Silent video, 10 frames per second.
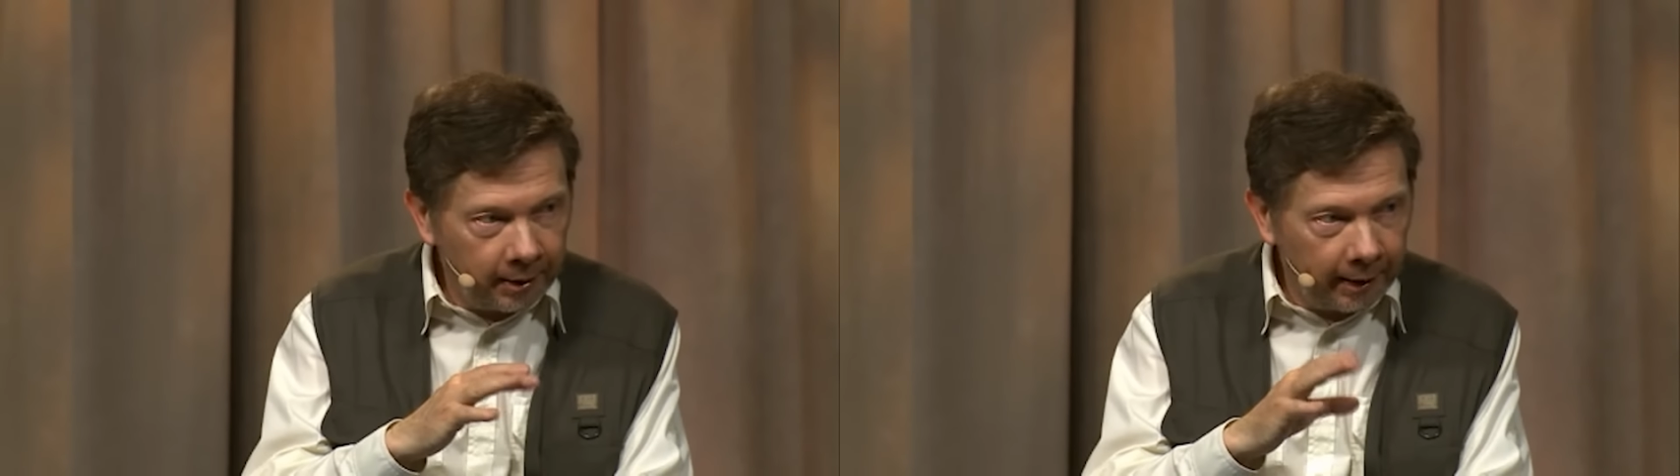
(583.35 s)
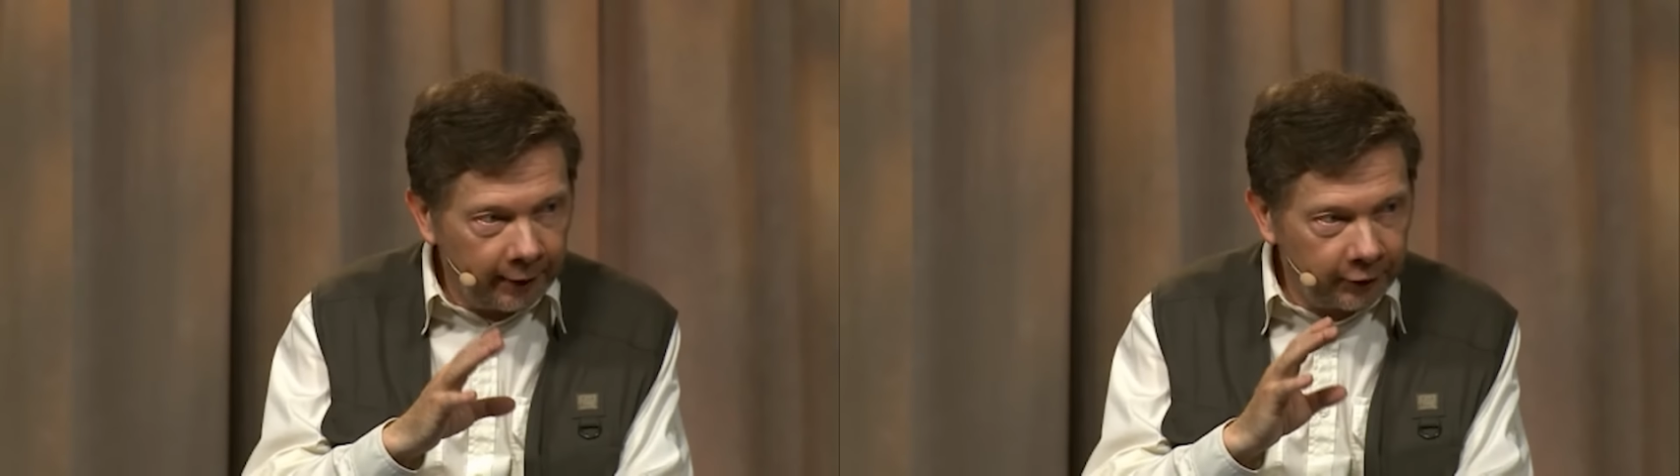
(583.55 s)

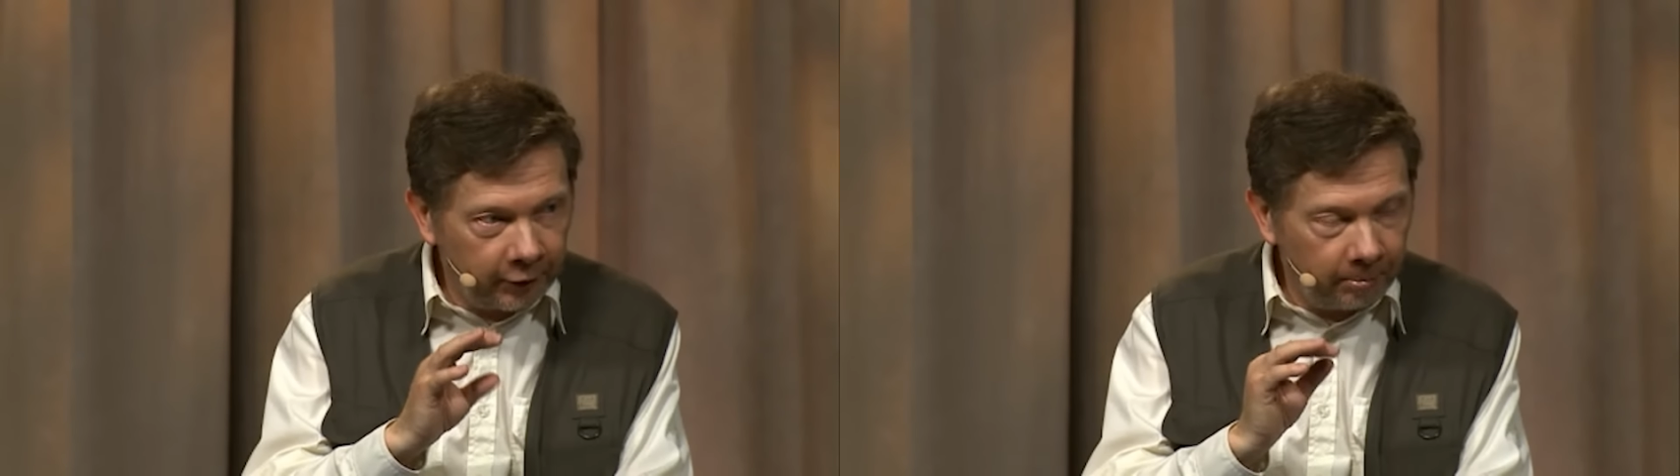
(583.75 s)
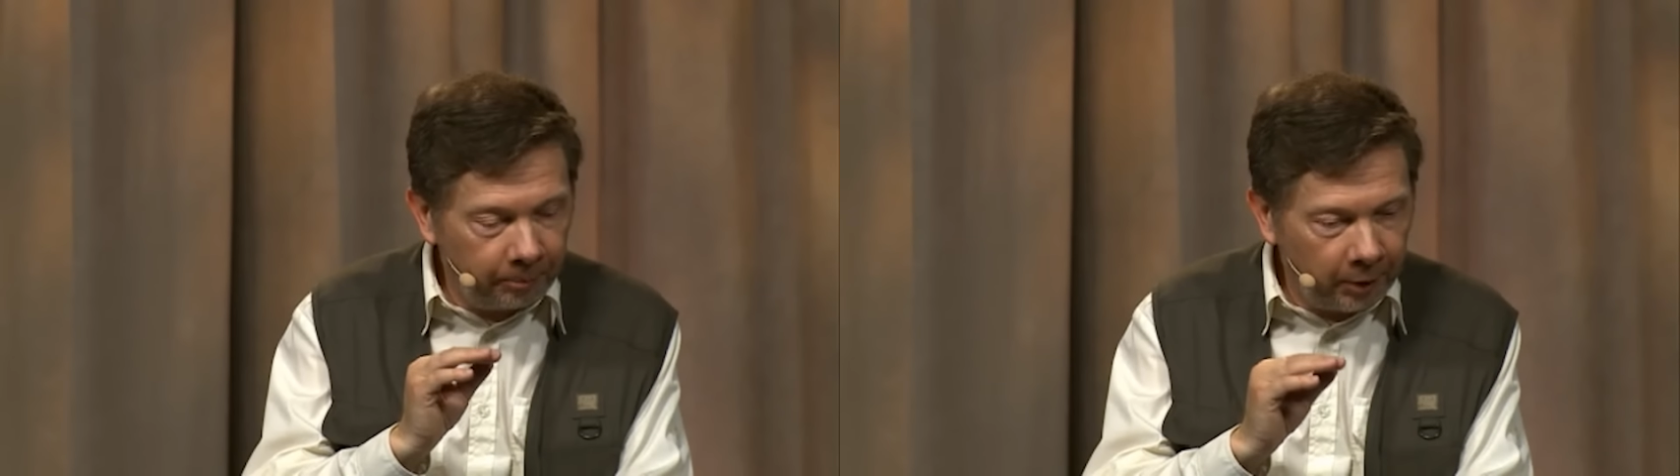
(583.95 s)
as
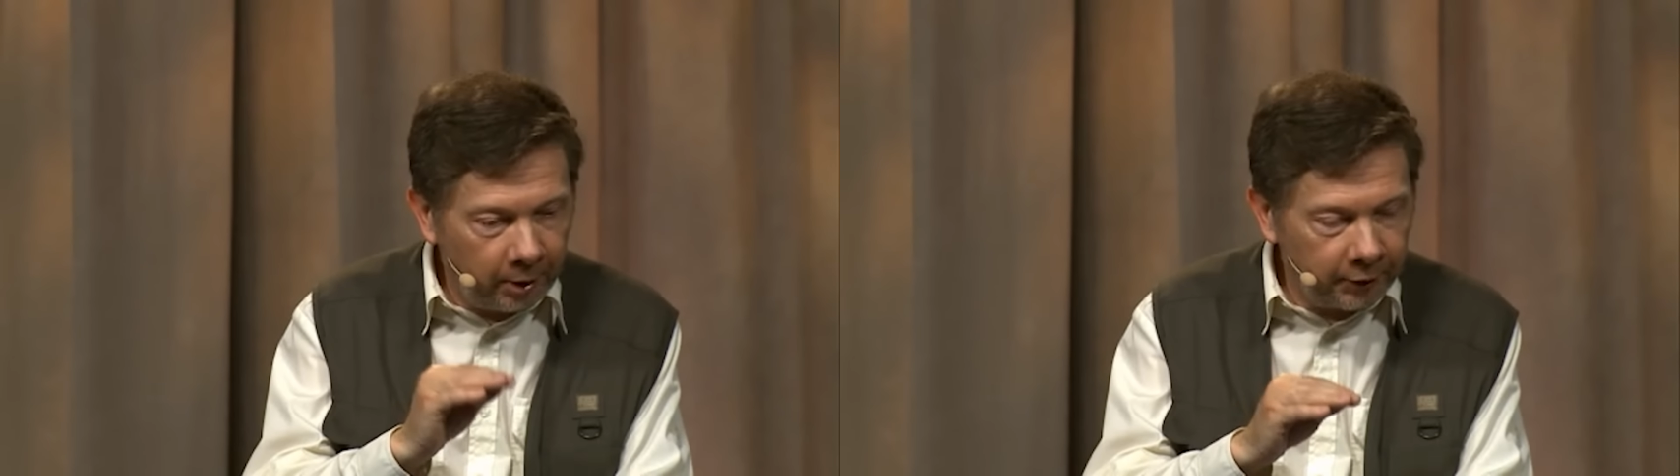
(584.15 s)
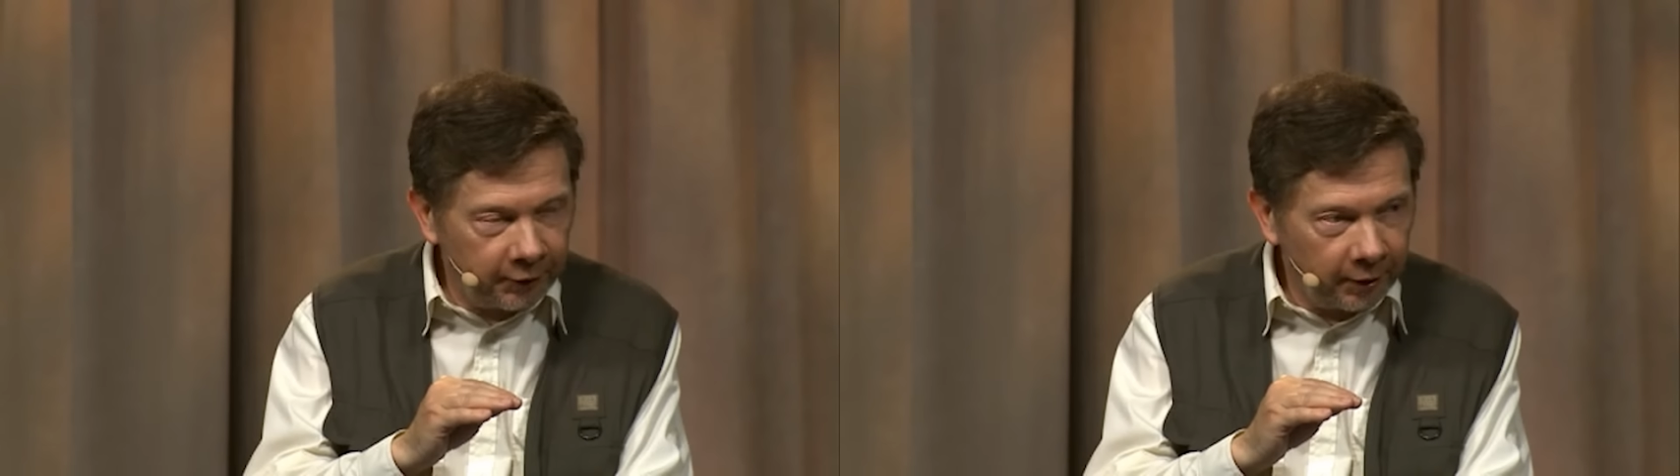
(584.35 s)
the
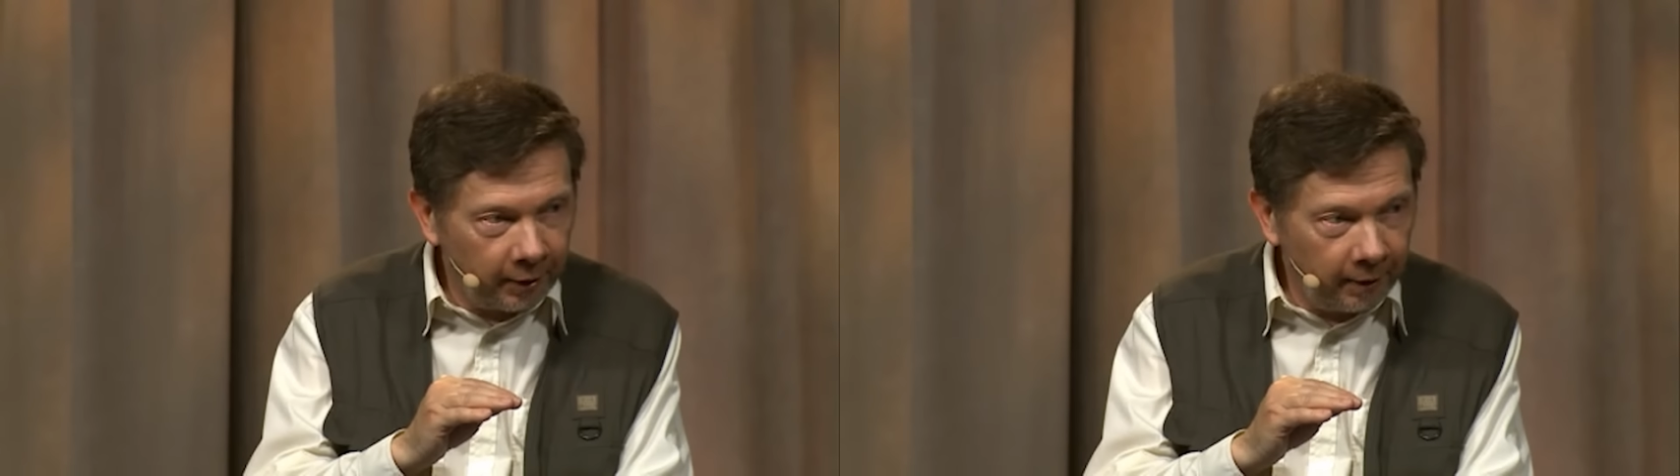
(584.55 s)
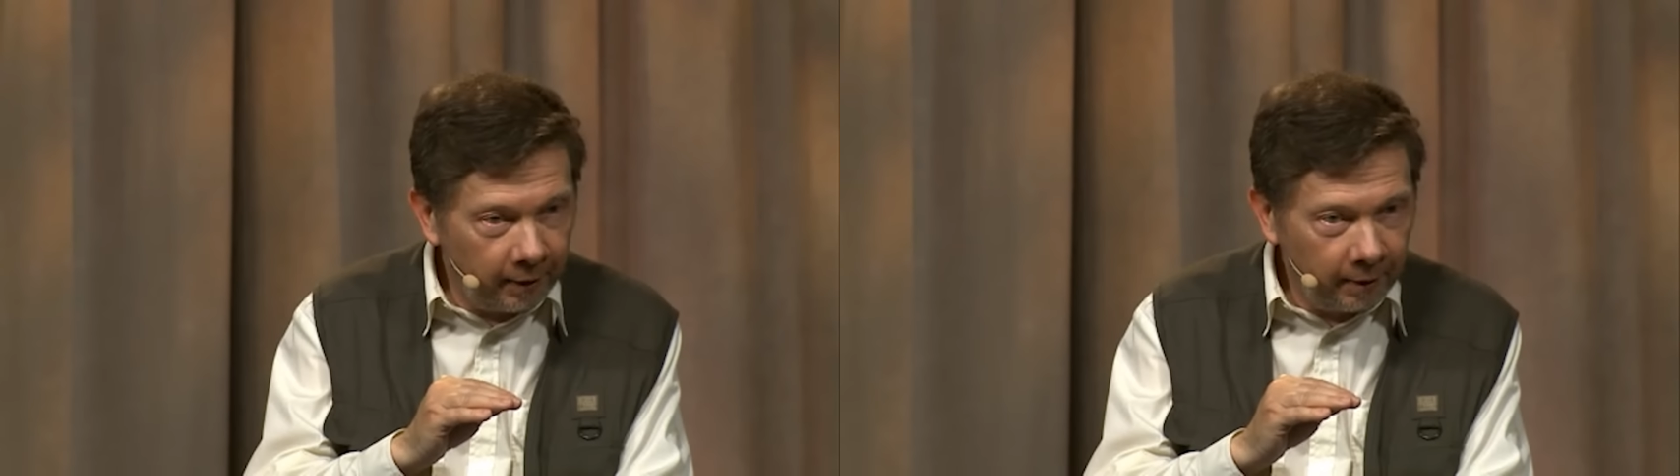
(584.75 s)

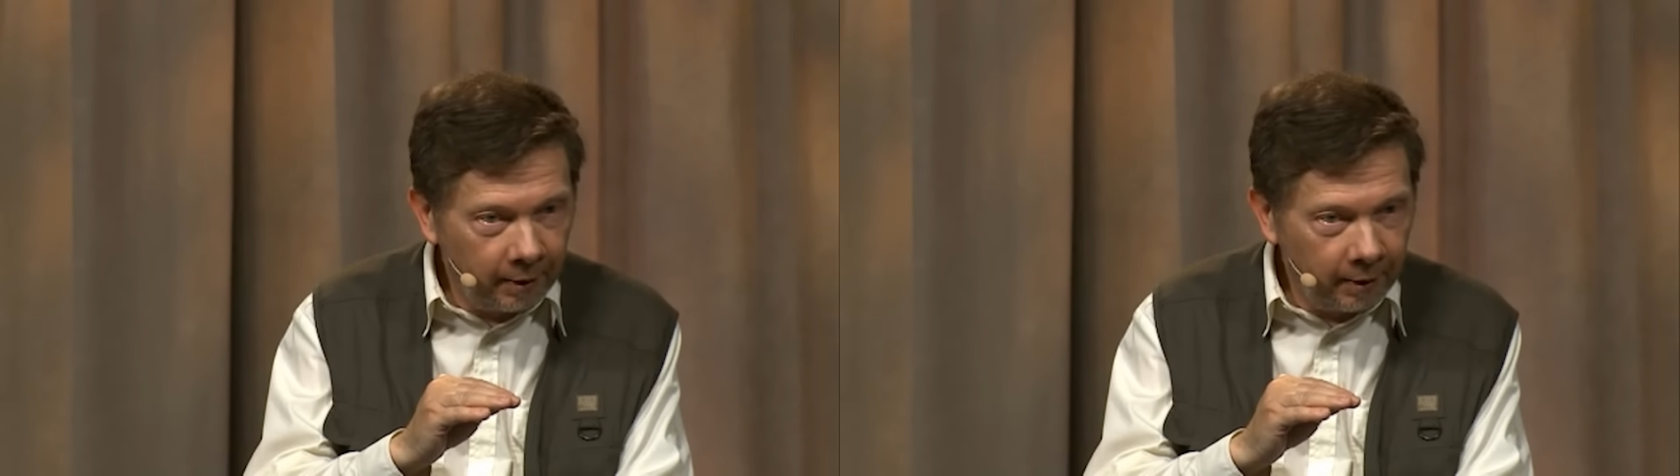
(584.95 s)
person,